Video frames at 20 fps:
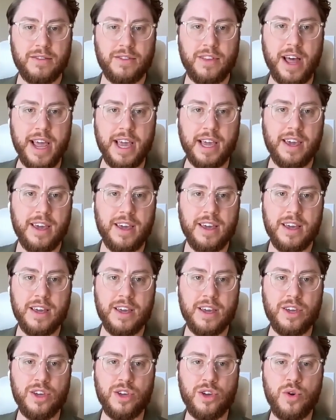Like
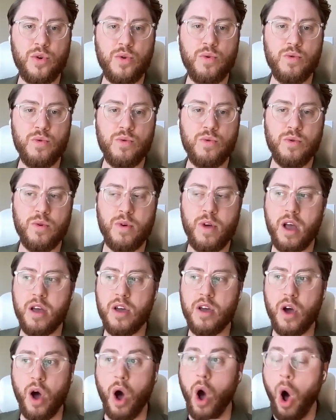
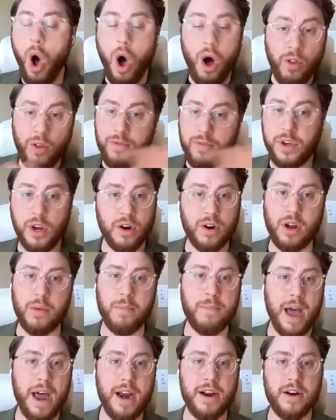all of your
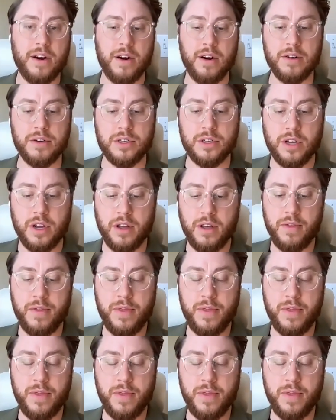competitors,